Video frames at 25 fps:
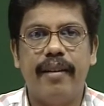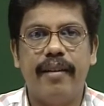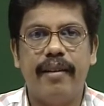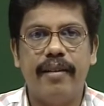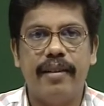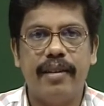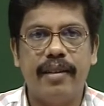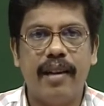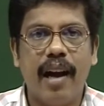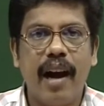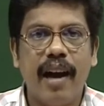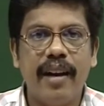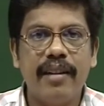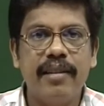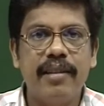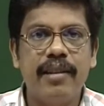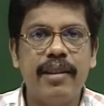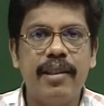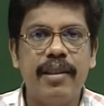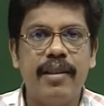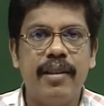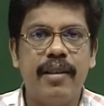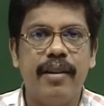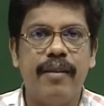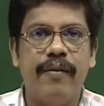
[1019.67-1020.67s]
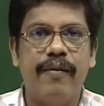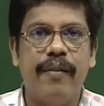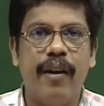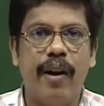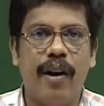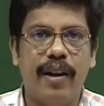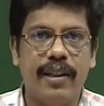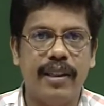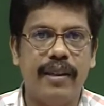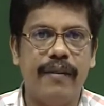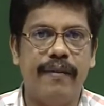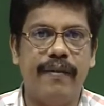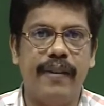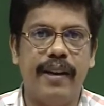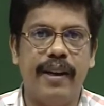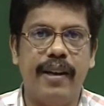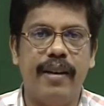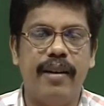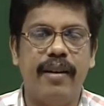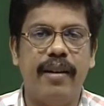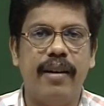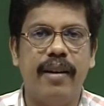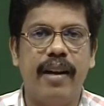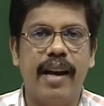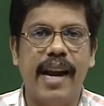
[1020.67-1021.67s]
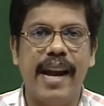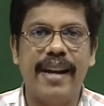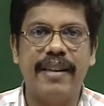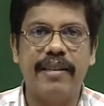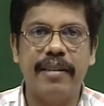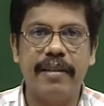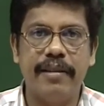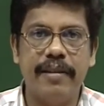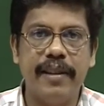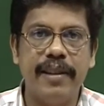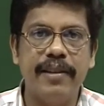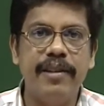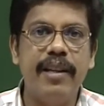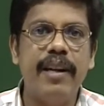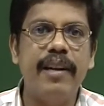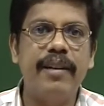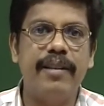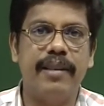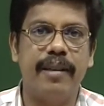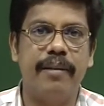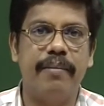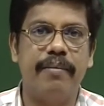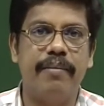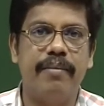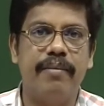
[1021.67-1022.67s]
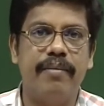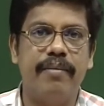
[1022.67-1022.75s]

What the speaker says: Sartre's philosophy, existentialism,